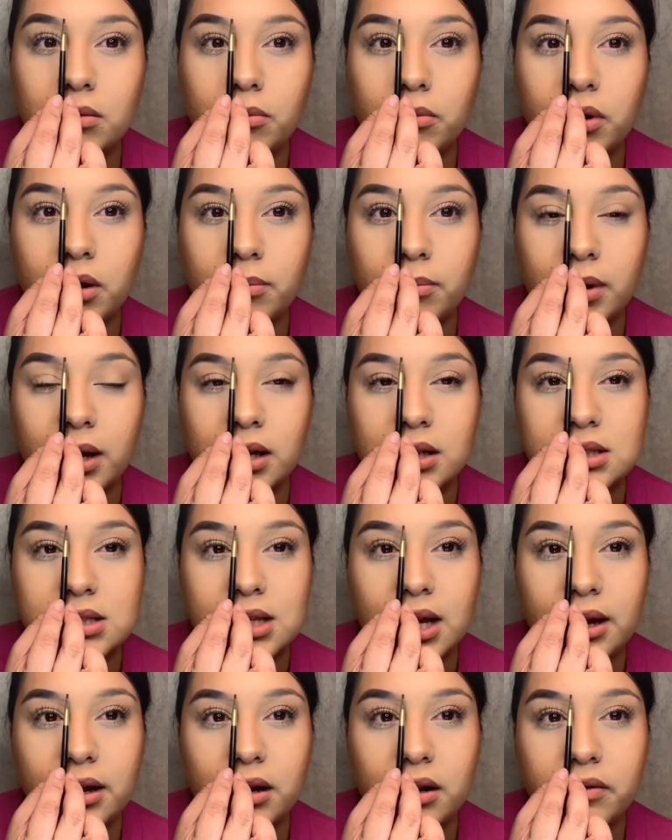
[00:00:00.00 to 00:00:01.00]
my
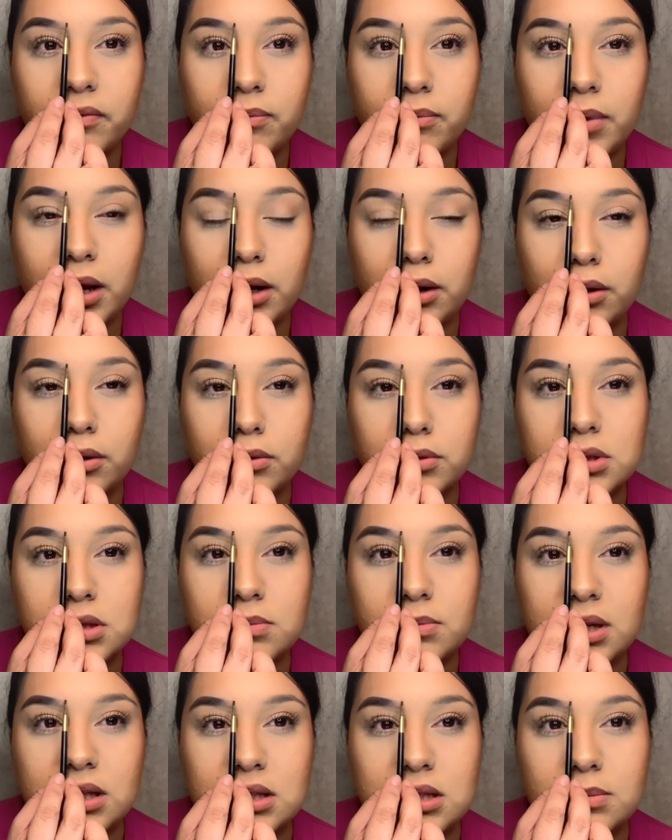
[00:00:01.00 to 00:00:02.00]
side of my nose
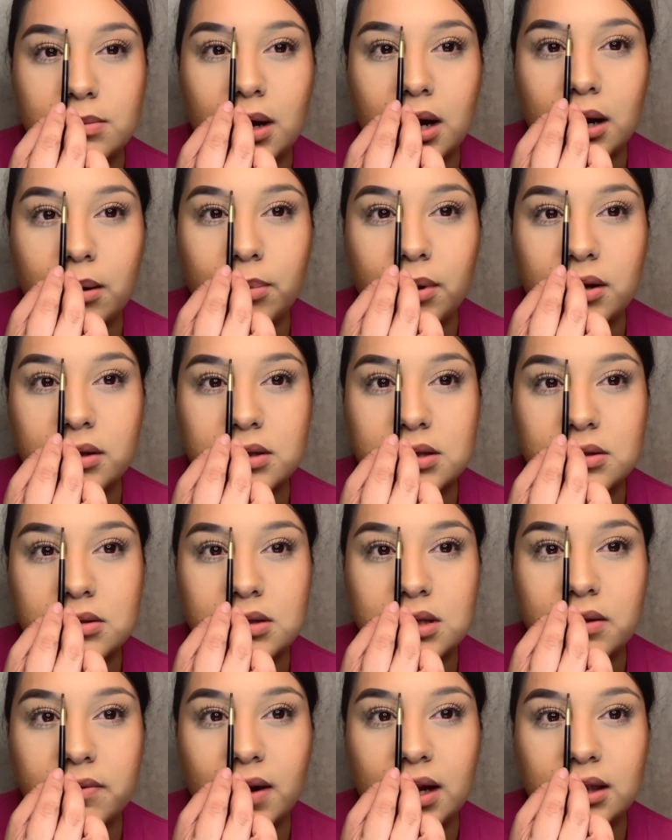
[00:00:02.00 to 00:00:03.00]
meets my eyebrows. So
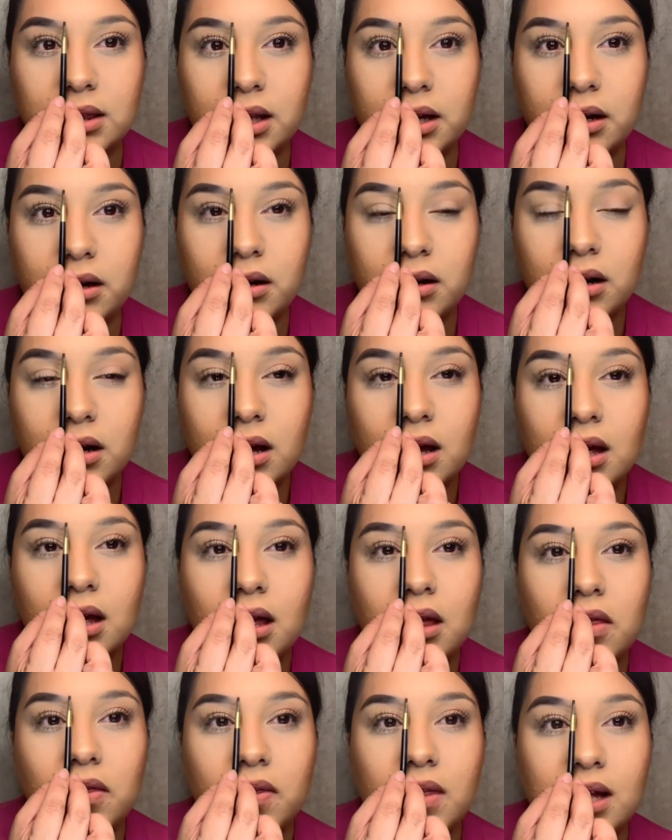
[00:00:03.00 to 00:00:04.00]
see right there?
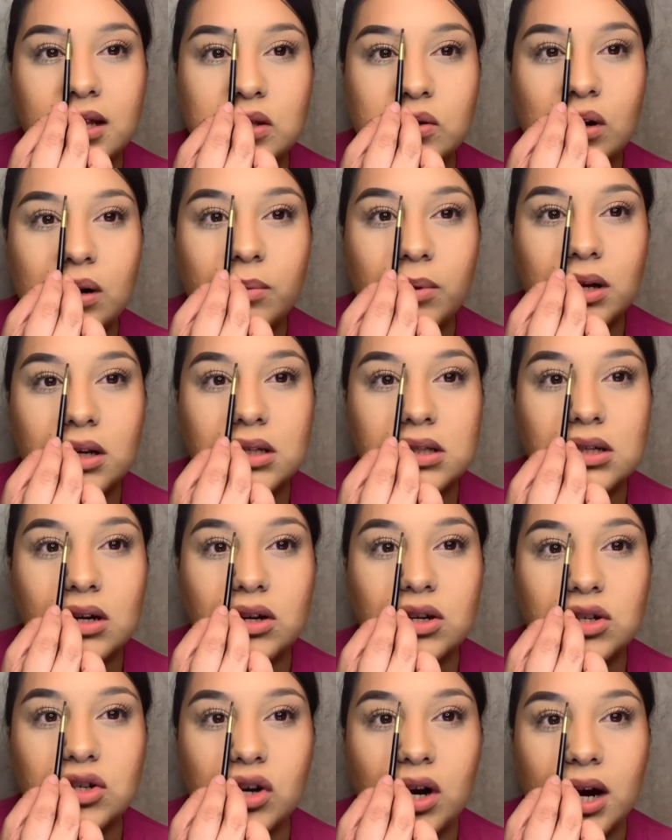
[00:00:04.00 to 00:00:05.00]
That's where I'm gonna
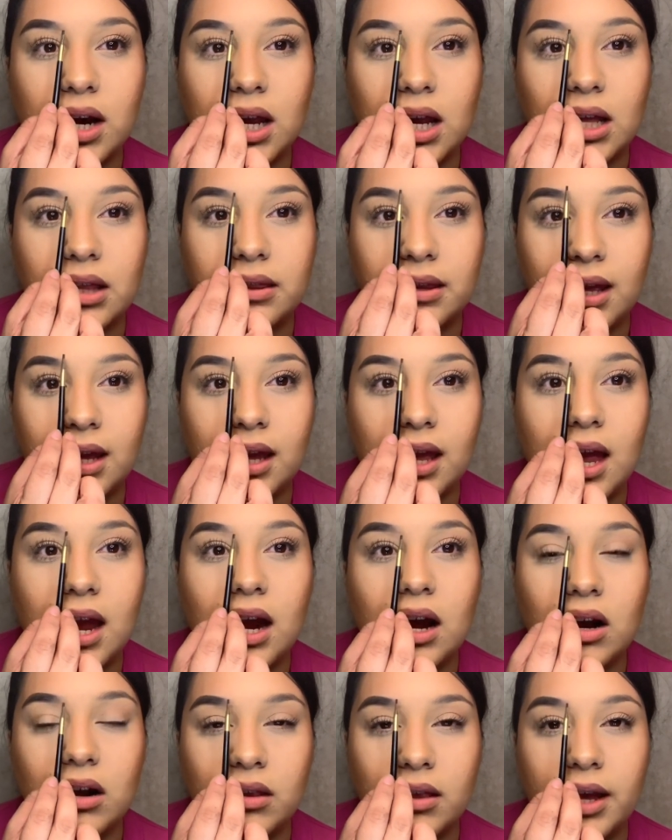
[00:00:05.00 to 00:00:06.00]
start drawing in like
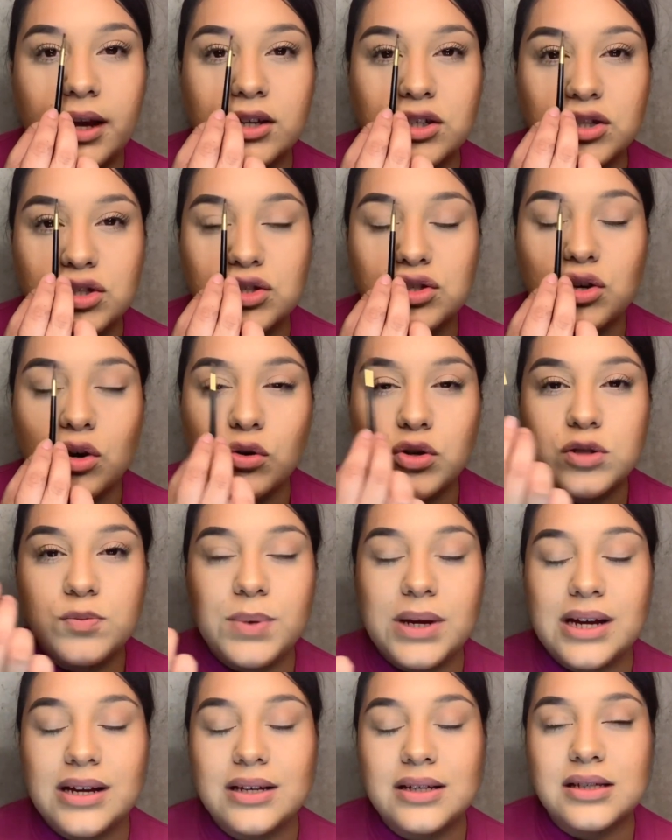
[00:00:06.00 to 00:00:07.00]
hair-like strokes,
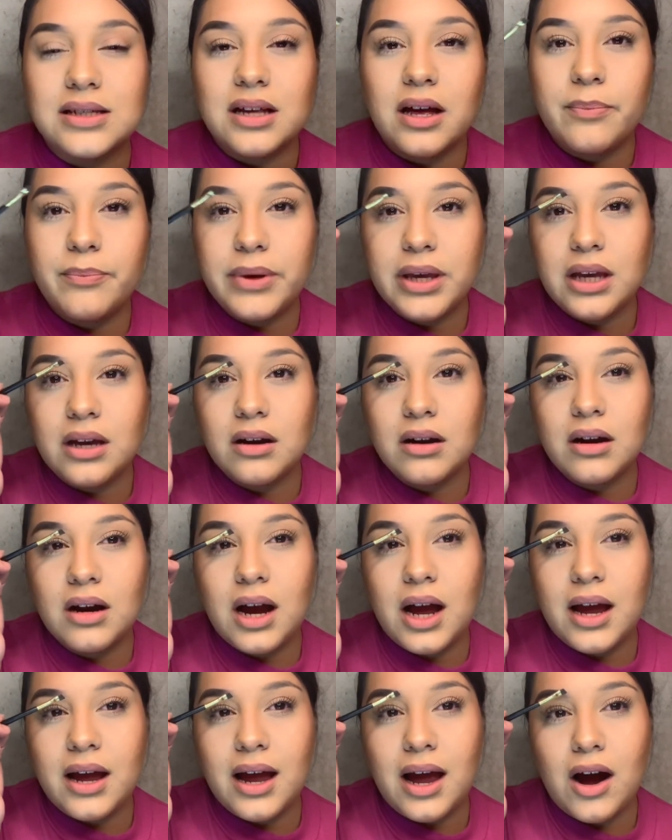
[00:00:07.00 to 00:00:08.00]
because up here
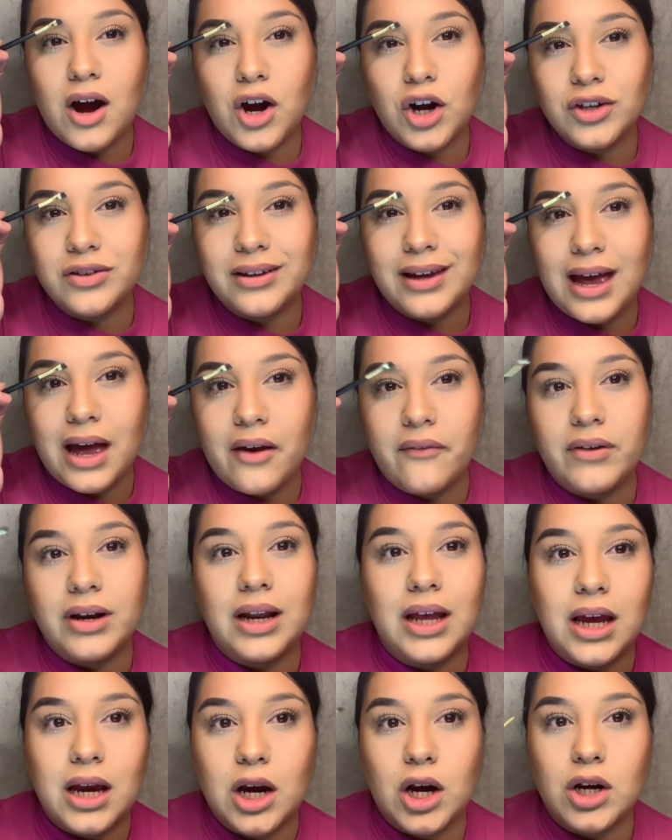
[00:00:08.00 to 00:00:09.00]
I hardly have
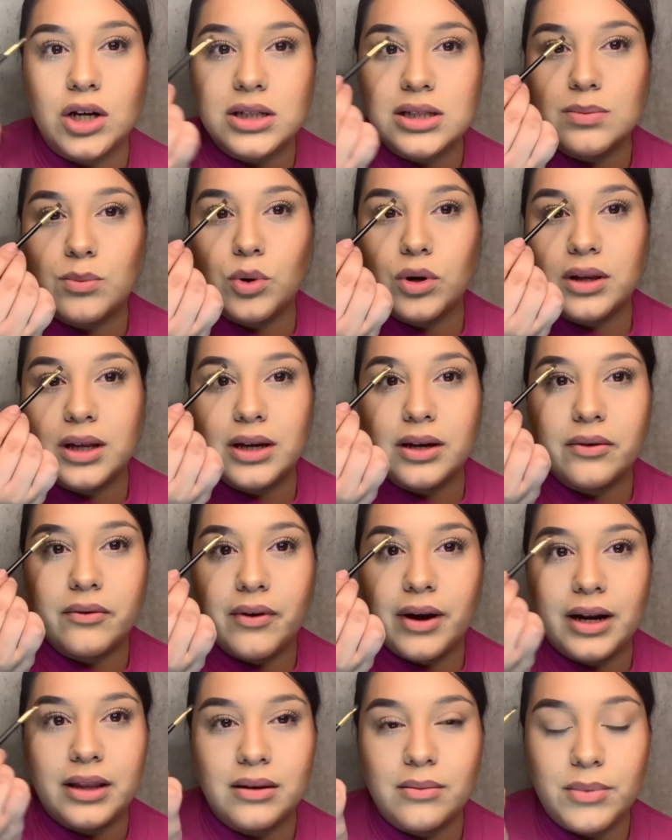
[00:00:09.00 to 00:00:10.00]
any hair. It's more like
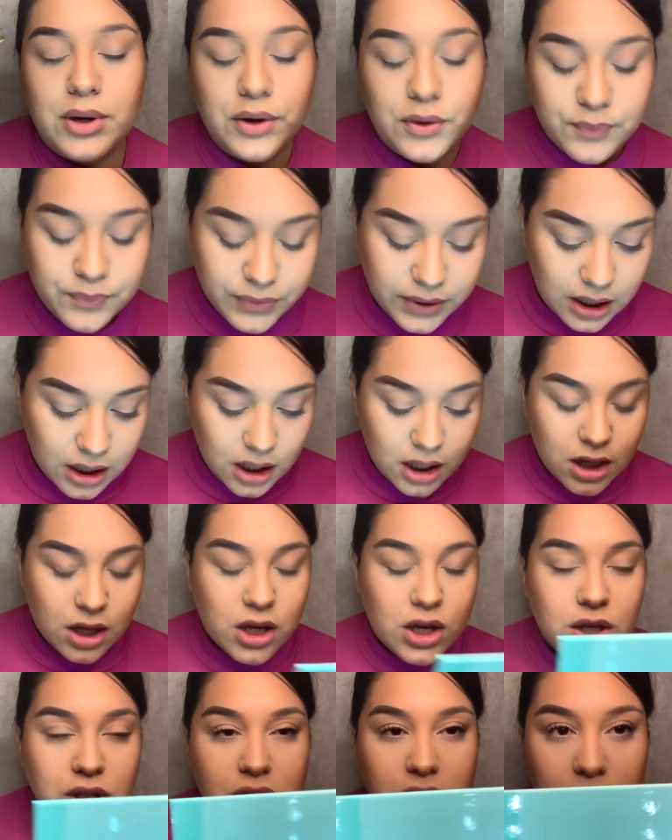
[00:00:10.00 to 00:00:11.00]
right in the middle.
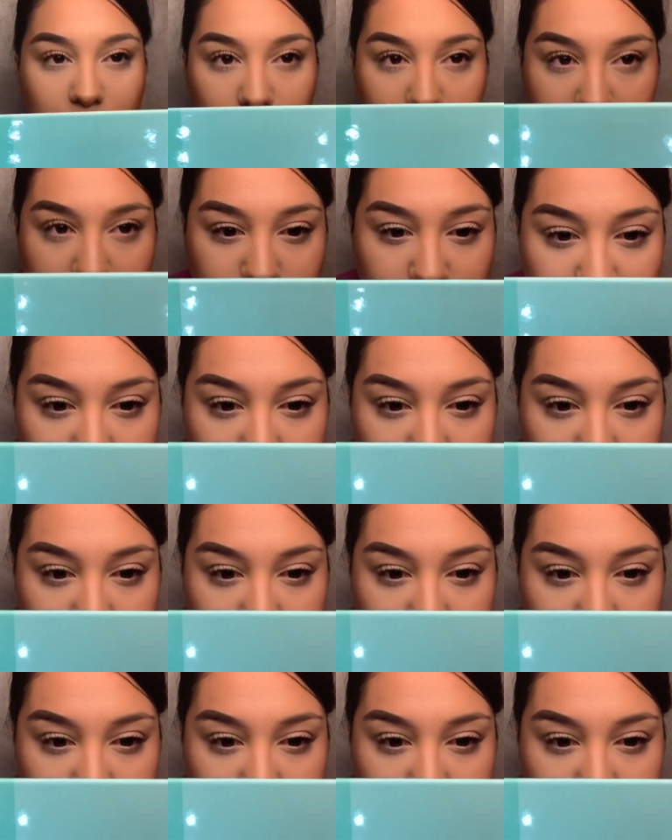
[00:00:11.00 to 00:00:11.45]
So what I'm